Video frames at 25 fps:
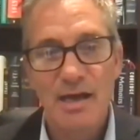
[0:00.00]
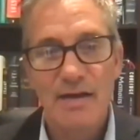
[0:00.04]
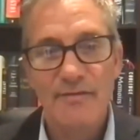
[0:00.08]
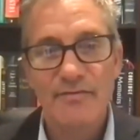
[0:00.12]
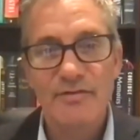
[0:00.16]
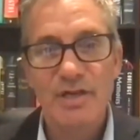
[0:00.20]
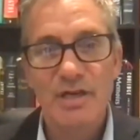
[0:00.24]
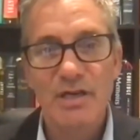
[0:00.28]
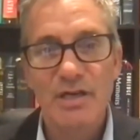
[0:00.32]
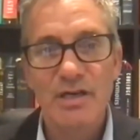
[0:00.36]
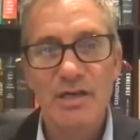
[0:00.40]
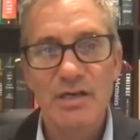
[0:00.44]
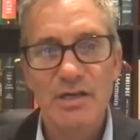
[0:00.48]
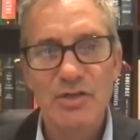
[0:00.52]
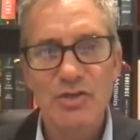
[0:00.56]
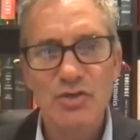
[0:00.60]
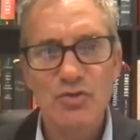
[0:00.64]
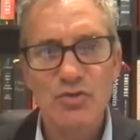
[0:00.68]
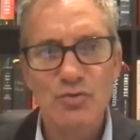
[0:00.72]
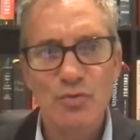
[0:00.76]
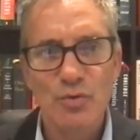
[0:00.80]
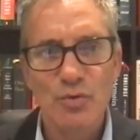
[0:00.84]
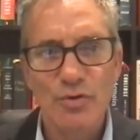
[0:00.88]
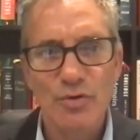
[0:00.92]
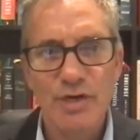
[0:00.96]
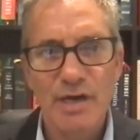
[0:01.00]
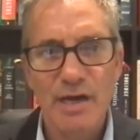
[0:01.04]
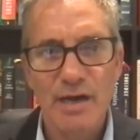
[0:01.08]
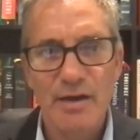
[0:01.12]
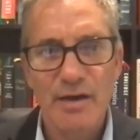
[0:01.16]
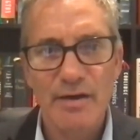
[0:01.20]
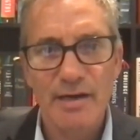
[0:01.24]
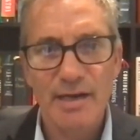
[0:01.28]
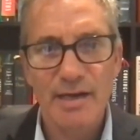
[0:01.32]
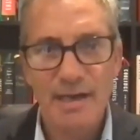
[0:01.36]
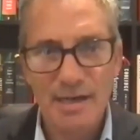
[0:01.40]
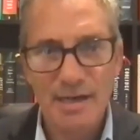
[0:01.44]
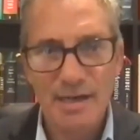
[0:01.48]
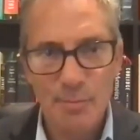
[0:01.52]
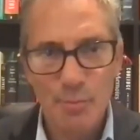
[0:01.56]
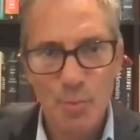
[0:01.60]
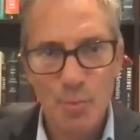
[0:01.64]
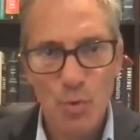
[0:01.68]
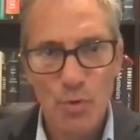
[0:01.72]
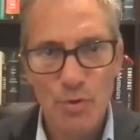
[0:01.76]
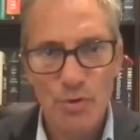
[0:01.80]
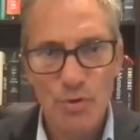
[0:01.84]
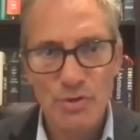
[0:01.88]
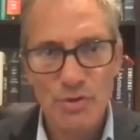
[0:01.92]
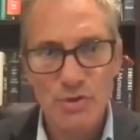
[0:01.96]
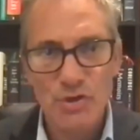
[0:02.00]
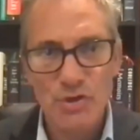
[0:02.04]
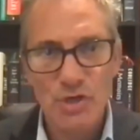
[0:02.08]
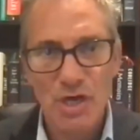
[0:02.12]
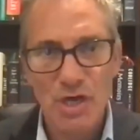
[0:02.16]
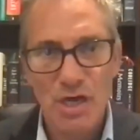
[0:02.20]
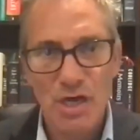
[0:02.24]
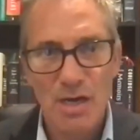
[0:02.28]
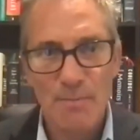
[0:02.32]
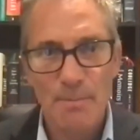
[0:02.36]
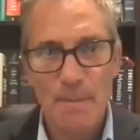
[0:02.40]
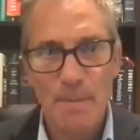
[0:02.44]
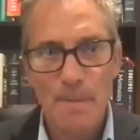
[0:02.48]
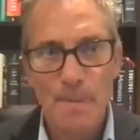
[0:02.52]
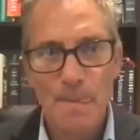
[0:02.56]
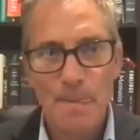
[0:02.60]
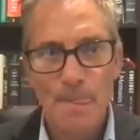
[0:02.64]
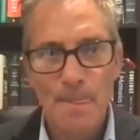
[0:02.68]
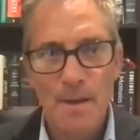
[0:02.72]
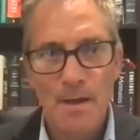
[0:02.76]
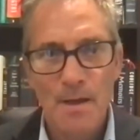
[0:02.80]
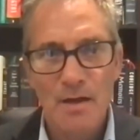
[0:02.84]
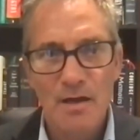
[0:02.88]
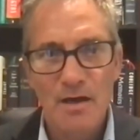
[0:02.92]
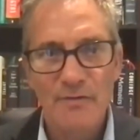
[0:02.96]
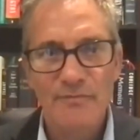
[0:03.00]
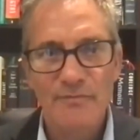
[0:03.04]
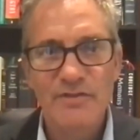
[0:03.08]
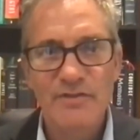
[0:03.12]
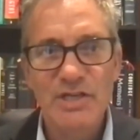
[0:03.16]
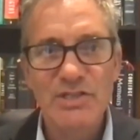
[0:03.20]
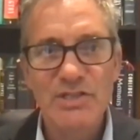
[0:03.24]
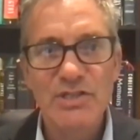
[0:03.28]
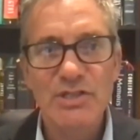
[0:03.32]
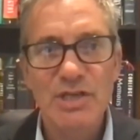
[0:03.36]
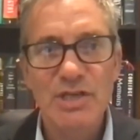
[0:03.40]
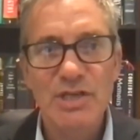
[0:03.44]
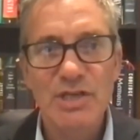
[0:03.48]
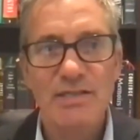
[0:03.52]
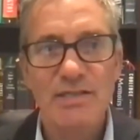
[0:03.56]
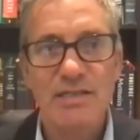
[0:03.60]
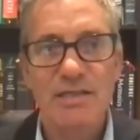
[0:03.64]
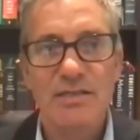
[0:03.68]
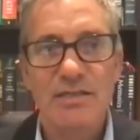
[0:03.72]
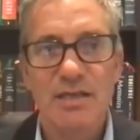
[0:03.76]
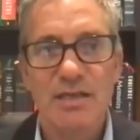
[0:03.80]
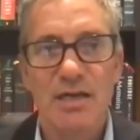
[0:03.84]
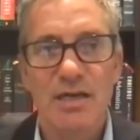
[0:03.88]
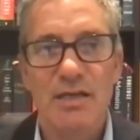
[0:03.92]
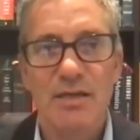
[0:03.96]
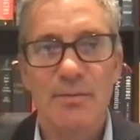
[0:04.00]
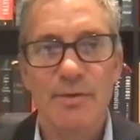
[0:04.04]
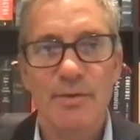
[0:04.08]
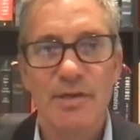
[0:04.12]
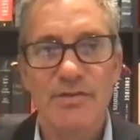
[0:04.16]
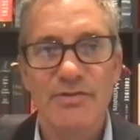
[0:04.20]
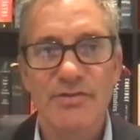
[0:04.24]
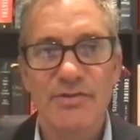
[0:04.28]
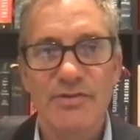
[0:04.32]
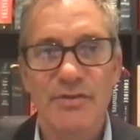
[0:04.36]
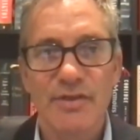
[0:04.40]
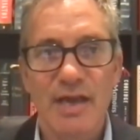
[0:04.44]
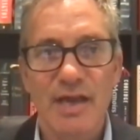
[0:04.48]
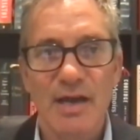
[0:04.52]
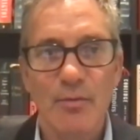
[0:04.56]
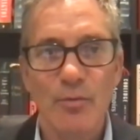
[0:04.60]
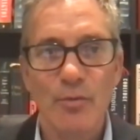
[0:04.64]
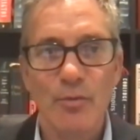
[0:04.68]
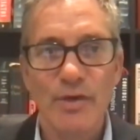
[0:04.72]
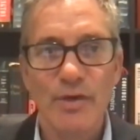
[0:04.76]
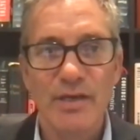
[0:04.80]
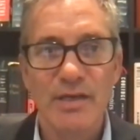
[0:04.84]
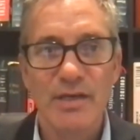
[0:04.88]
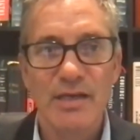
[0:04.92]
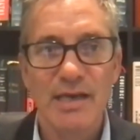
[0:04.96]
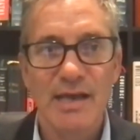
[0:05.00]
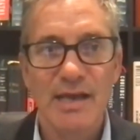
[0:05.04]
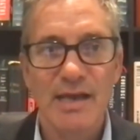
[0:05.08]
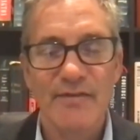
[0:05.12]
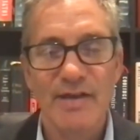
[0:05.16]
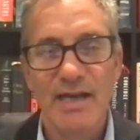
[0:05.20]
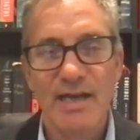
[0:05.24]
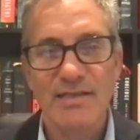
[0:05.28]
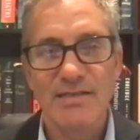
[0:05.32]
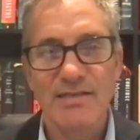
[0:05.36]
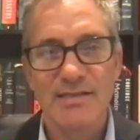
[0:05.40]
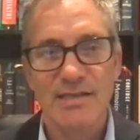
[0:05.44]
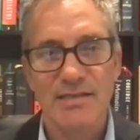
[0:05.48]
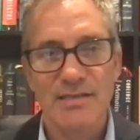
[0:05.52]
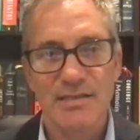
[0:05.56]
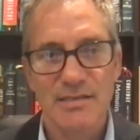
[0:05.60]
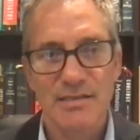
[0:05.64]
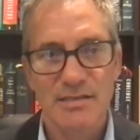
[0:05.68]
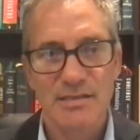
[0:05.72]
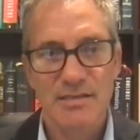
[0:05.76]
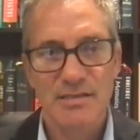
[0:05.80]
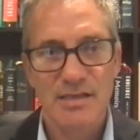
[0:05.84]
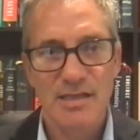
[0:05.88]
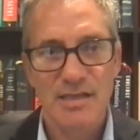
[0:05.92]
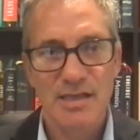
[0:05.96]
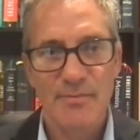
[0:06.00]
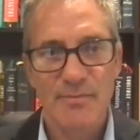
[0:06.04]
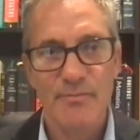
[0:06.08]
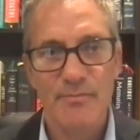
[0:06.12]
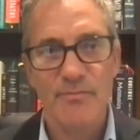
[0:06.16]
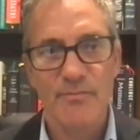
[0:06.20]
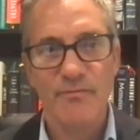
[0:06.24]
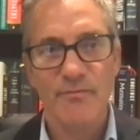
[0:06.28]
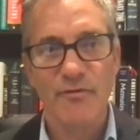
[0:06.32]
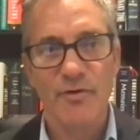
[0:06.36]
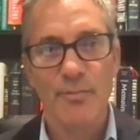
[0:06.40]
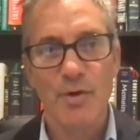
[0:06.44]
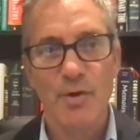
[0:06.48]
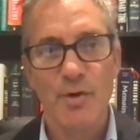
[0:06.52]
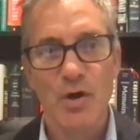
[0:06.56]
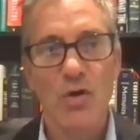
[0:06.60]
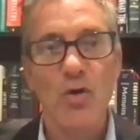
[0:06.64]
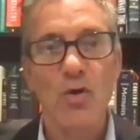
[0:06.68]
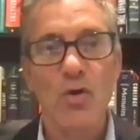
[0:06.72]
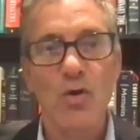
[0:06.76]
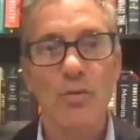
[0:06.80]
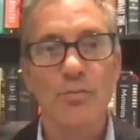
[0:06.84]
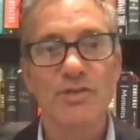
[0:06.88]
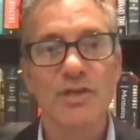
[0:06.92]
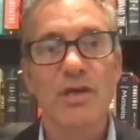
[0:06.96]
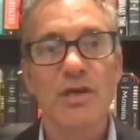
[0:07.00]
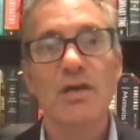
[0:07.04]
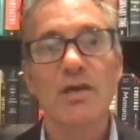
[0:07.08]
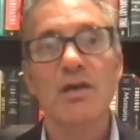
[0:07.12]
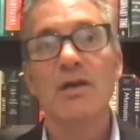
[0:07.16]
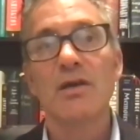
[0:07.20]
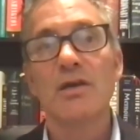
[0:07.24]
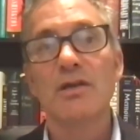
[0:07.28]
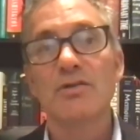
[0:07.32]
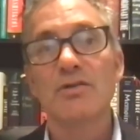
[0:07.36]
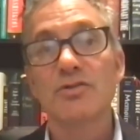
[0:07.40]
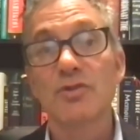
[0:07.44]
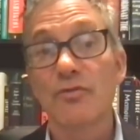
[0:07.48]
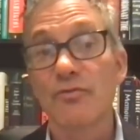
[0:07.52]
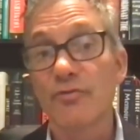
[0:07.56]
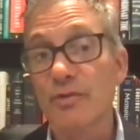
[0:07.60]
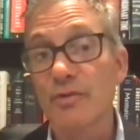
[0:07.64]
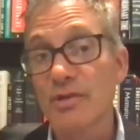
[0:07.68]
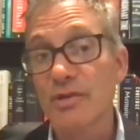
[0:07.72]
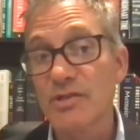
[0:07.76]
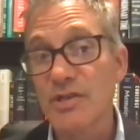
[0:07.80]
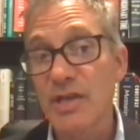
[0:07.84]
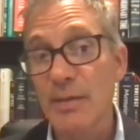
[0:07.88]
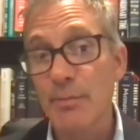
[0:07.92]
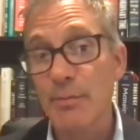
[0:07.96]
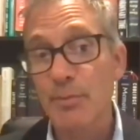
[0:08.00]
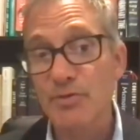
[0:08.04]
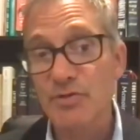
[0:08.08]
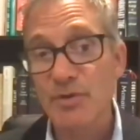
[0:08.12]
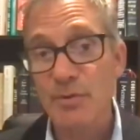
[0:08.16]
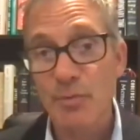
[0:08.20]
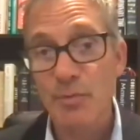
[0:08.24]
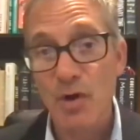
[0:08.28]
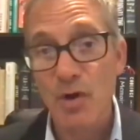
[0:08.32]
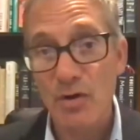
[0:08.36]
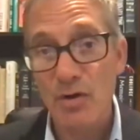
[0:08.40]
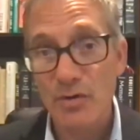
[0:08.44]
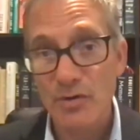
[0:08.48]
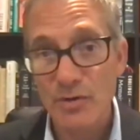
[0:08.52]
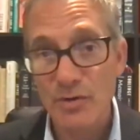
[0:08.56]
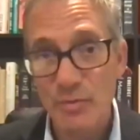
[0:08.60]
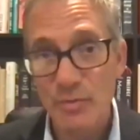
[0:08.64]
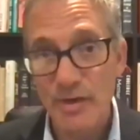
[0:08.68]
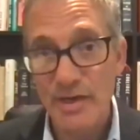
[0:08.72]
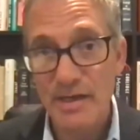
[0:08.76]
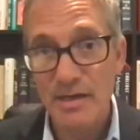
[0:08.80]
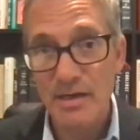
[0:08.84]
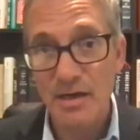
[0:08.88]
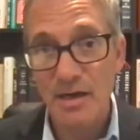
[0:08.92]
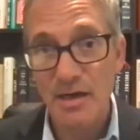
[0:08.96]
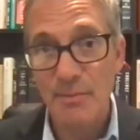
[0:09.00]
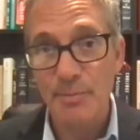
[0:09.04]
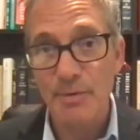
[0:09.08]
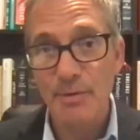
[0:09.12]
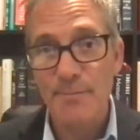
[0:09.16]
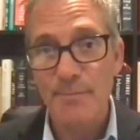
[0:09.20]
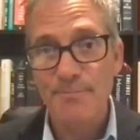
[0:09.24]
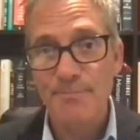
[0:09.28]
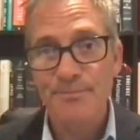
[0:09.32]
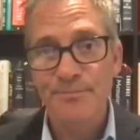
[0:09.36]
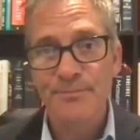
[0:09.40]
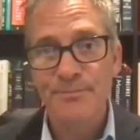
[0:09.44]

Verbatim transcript: have done an extraordinary and important job of digitizing documents so that we can have access to them from our homes. So, for example, tomorrow you wake up